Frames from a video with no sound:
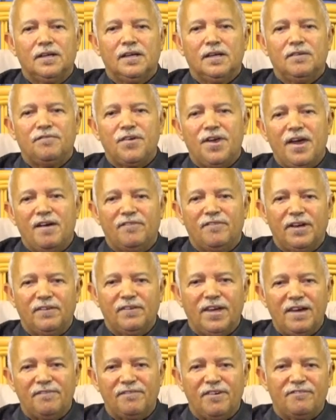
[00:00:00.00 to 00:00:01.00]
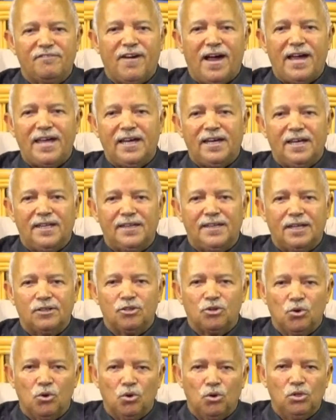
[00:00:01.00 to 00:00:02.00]
If you ever, ever violate that
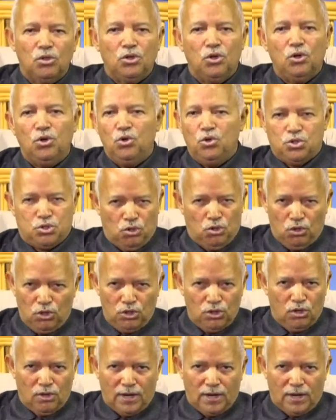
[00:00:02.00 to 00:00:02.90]
rule, you lose all your